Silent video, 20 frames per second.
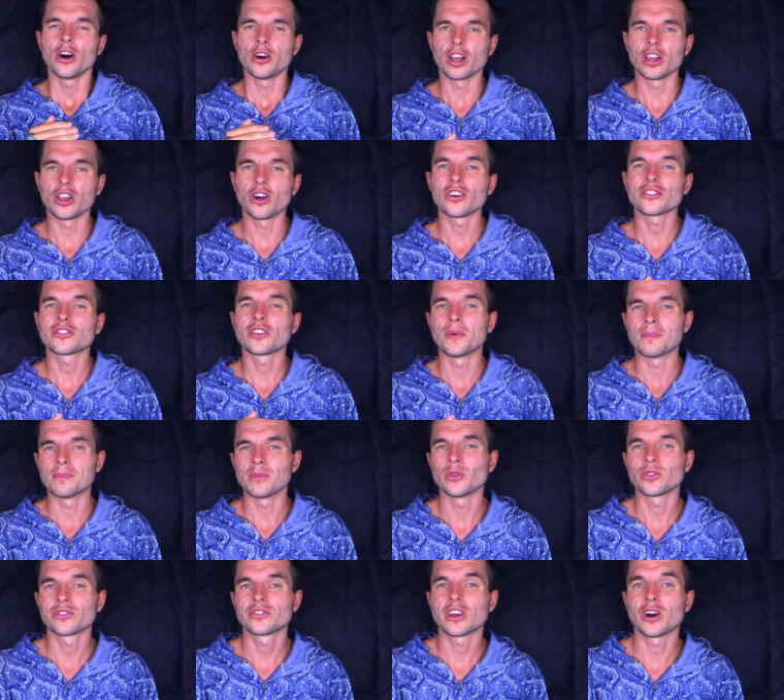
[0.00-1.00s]
a lot
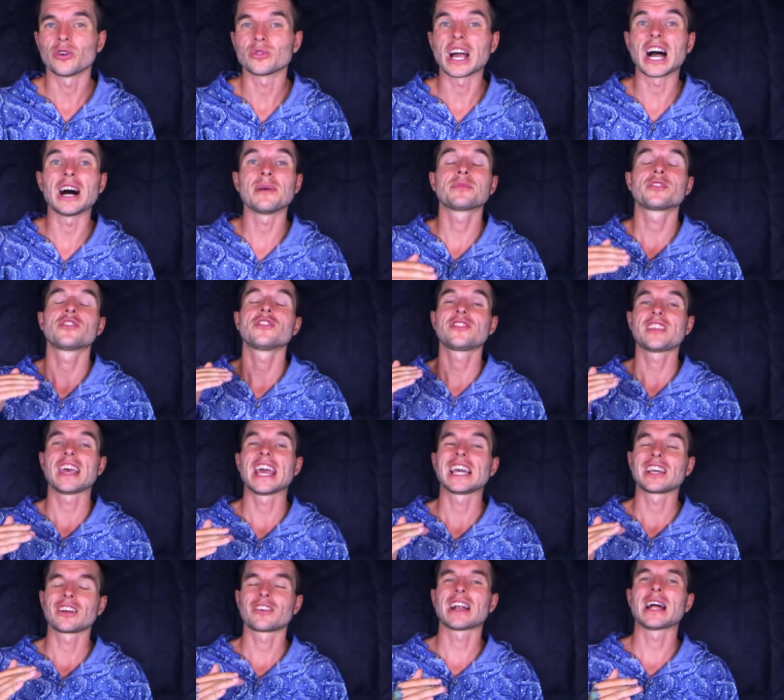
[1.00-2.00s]
more salt, up to
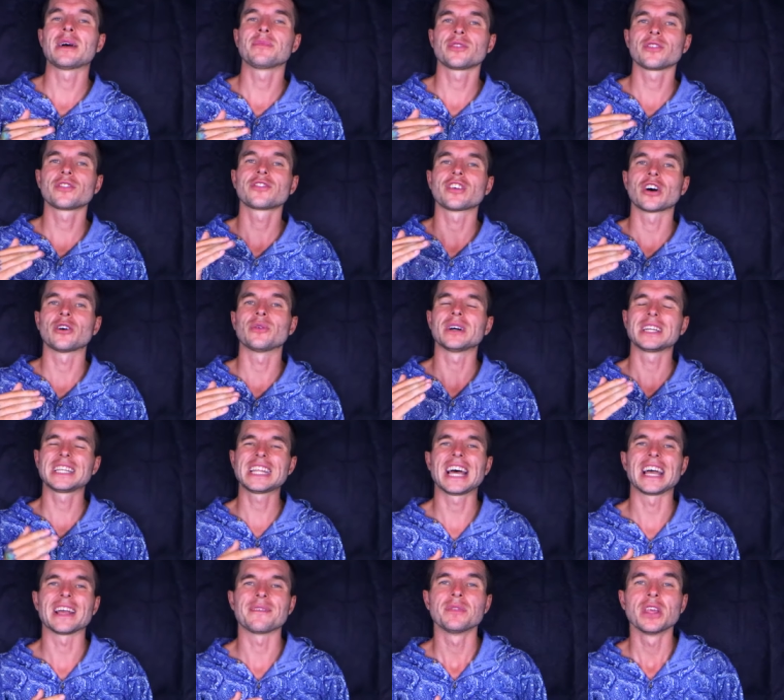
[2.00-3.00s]
10 grams of salt a
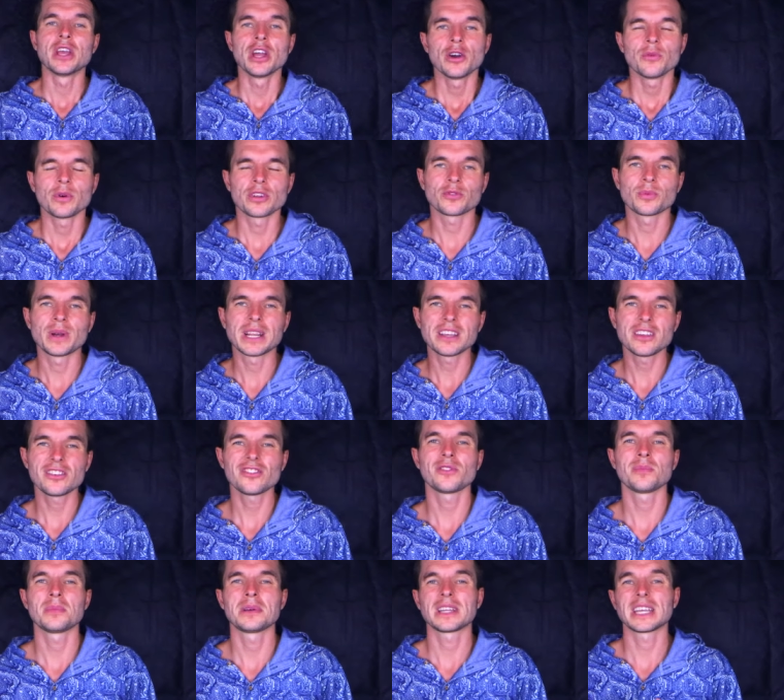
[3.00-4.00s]
day, which when I
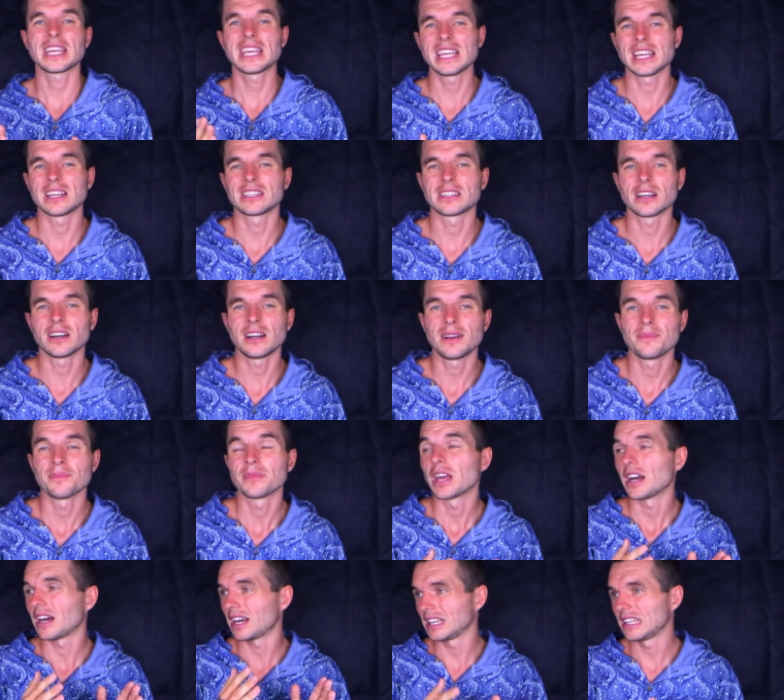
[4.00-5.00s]
used to be on a keto diet,
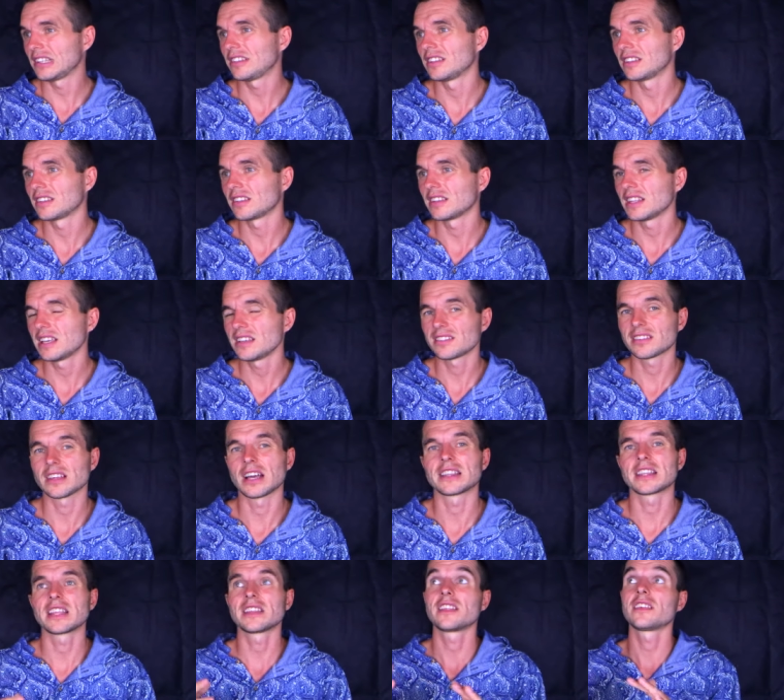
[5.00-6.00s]
I listened to this.
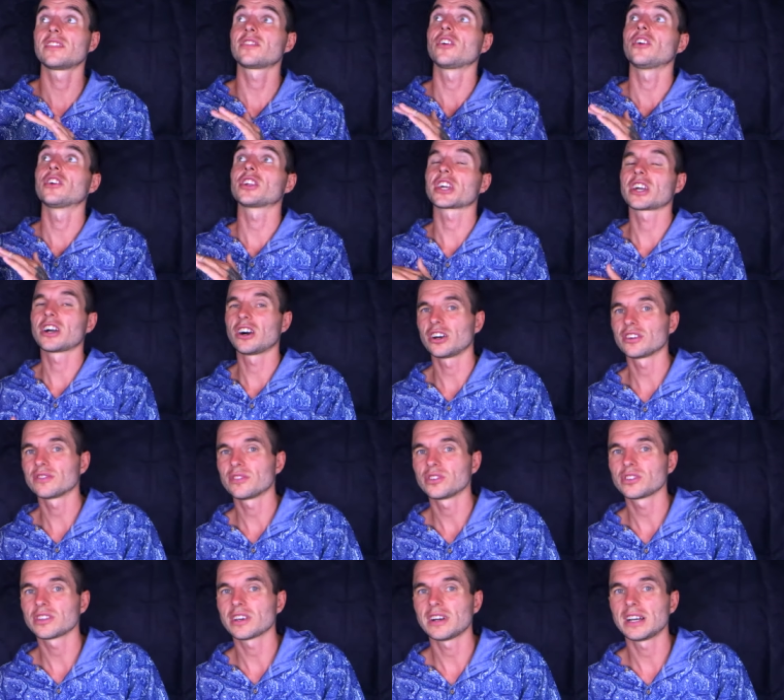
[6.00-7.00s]
I did this on a
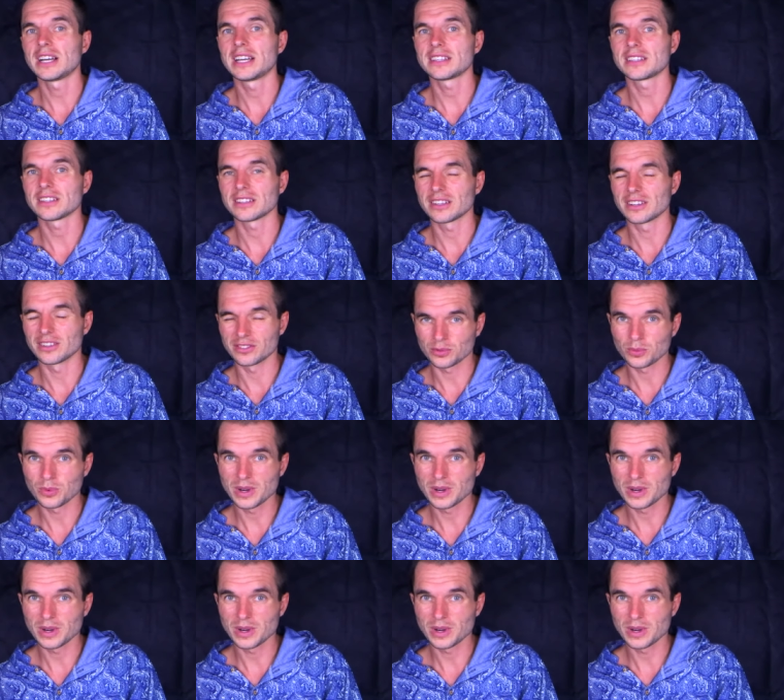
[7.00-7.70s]
carnivore diet as